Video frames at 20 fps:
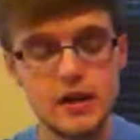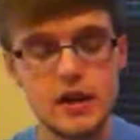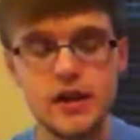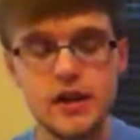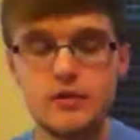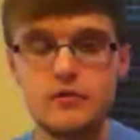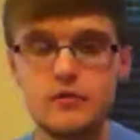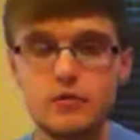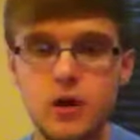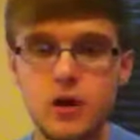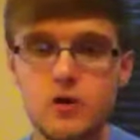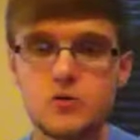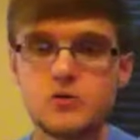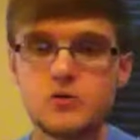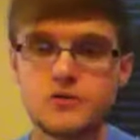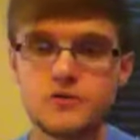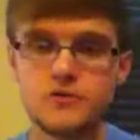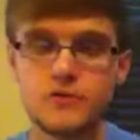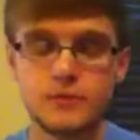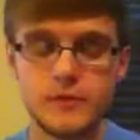He
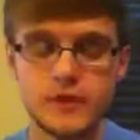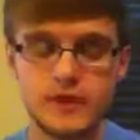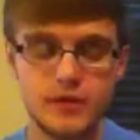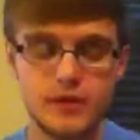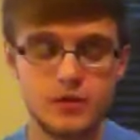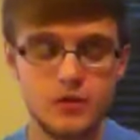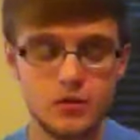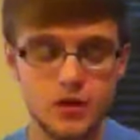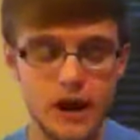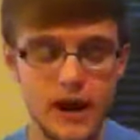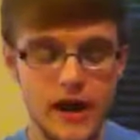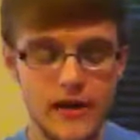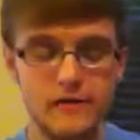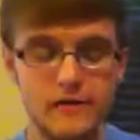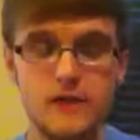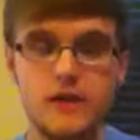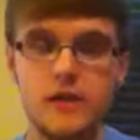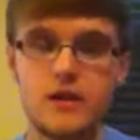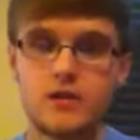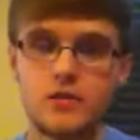rose from the
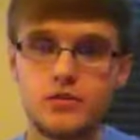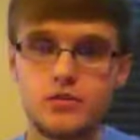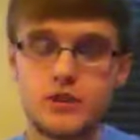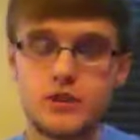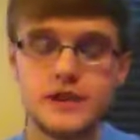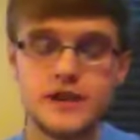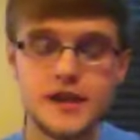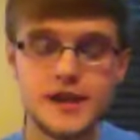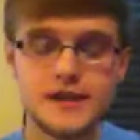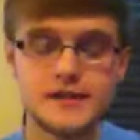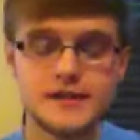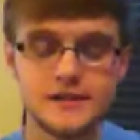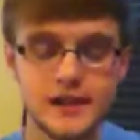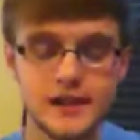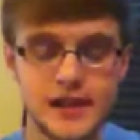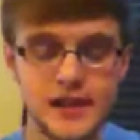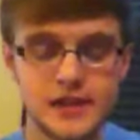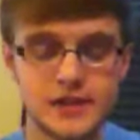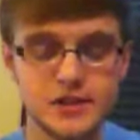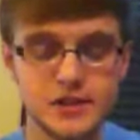grave three days
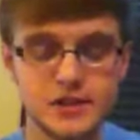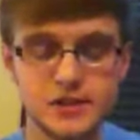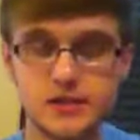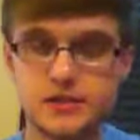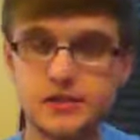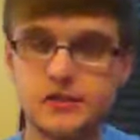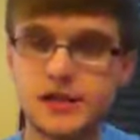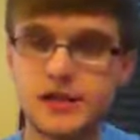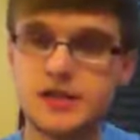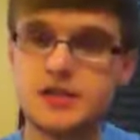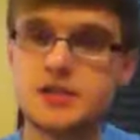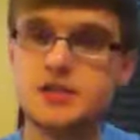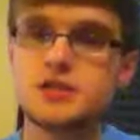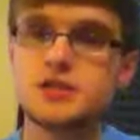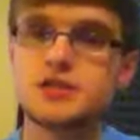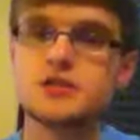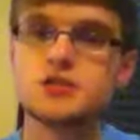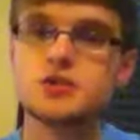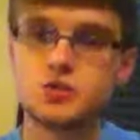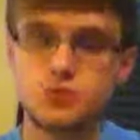later.
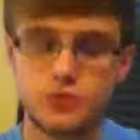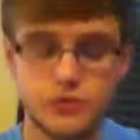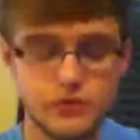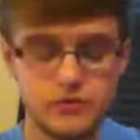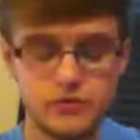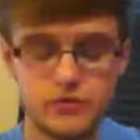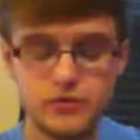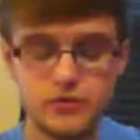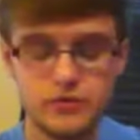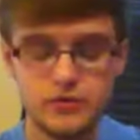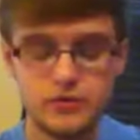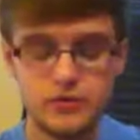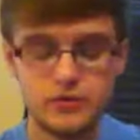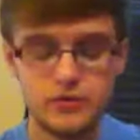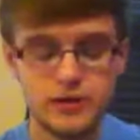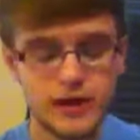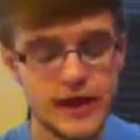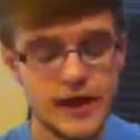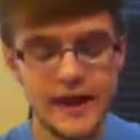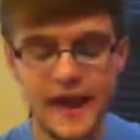It's truth.
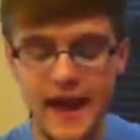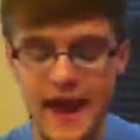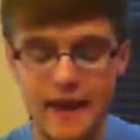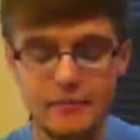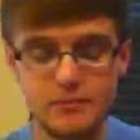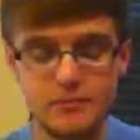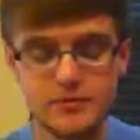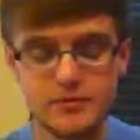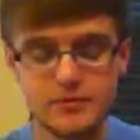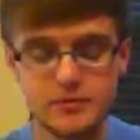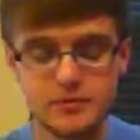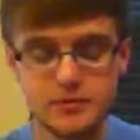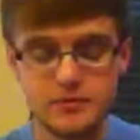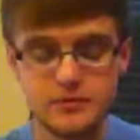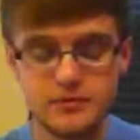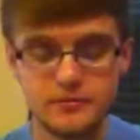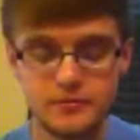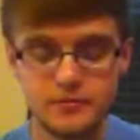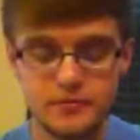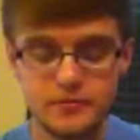It happened.
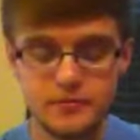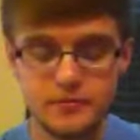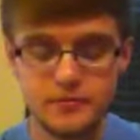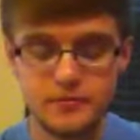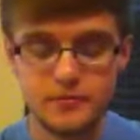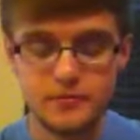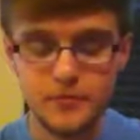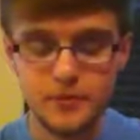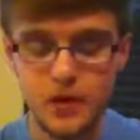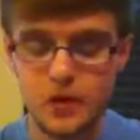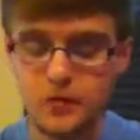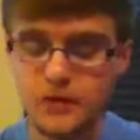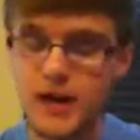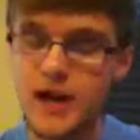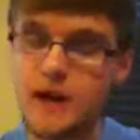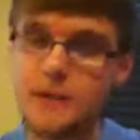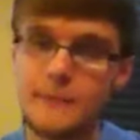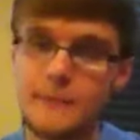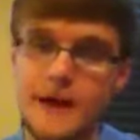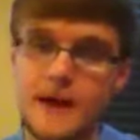No
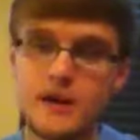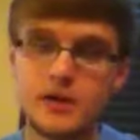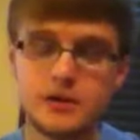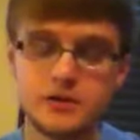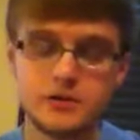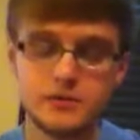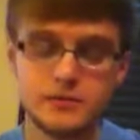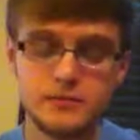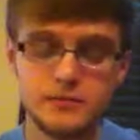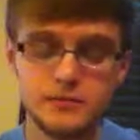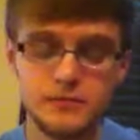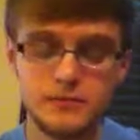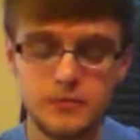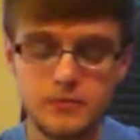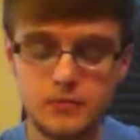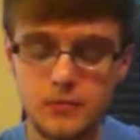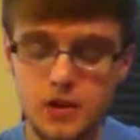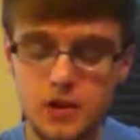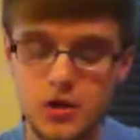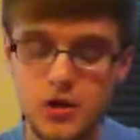doubt about it.
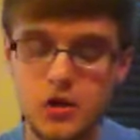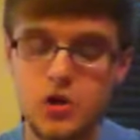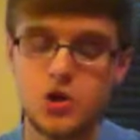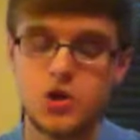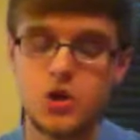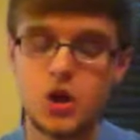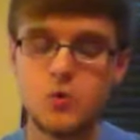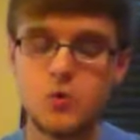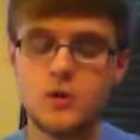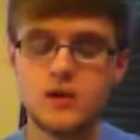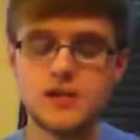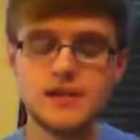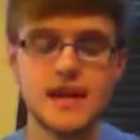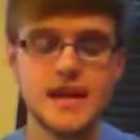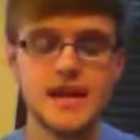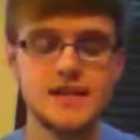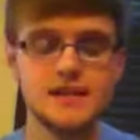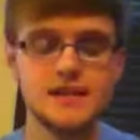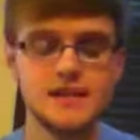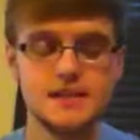No one
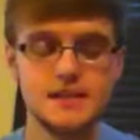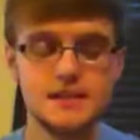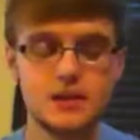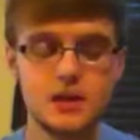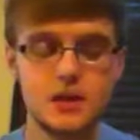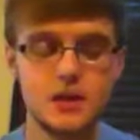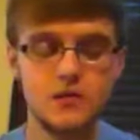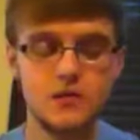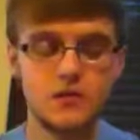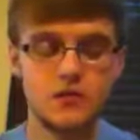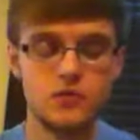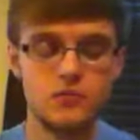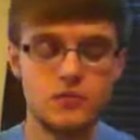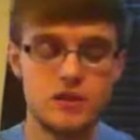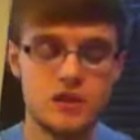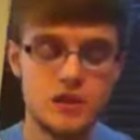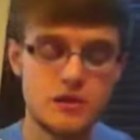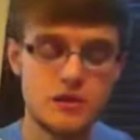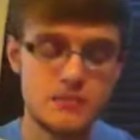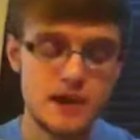takes it from
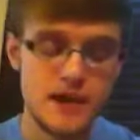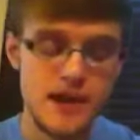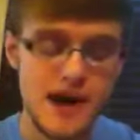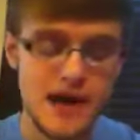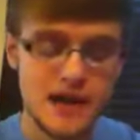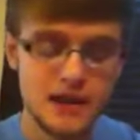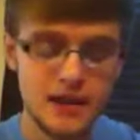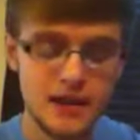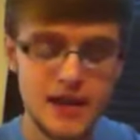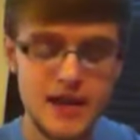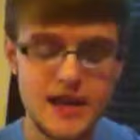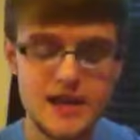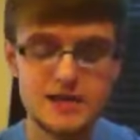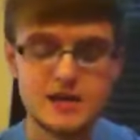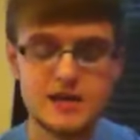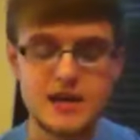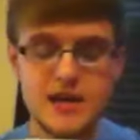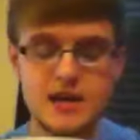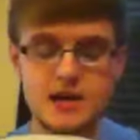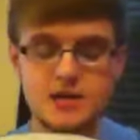me, but I lay
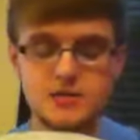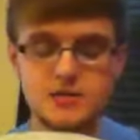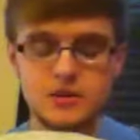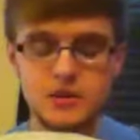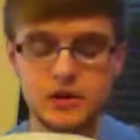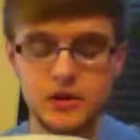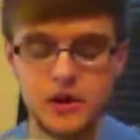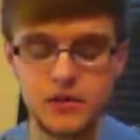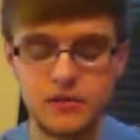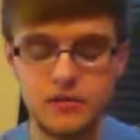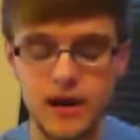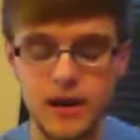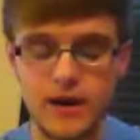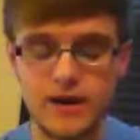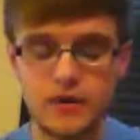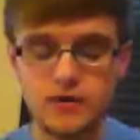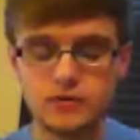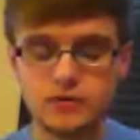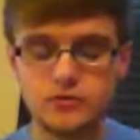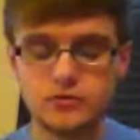it down of
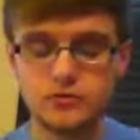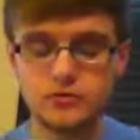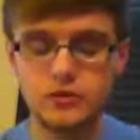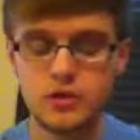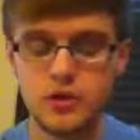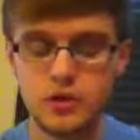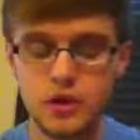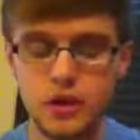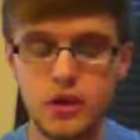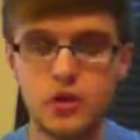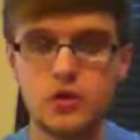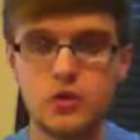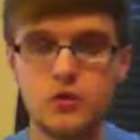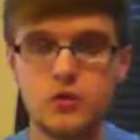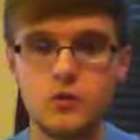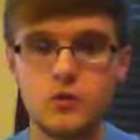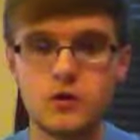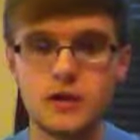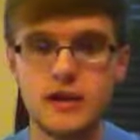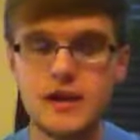my own
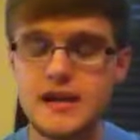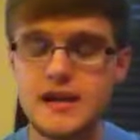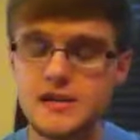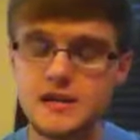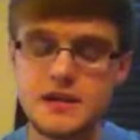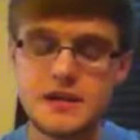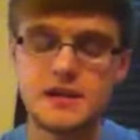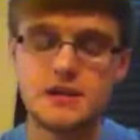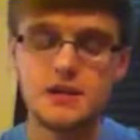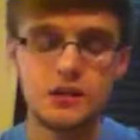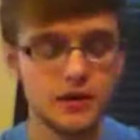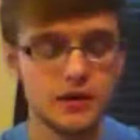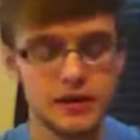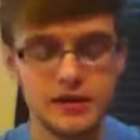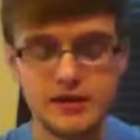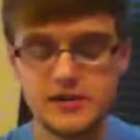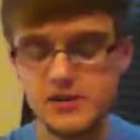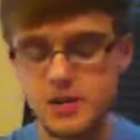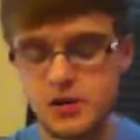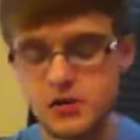accord. He did it on
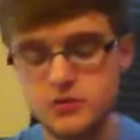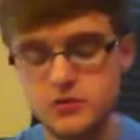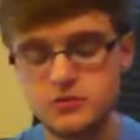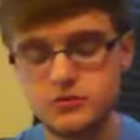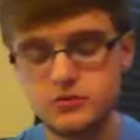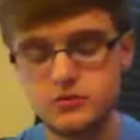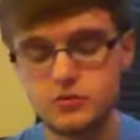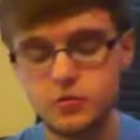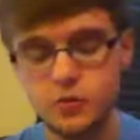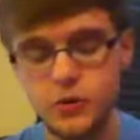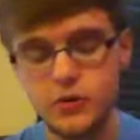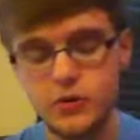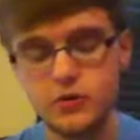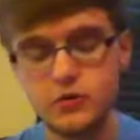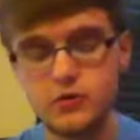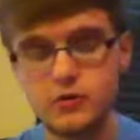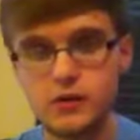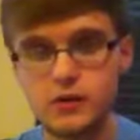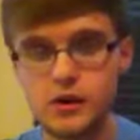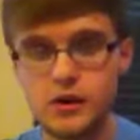his own
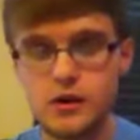will.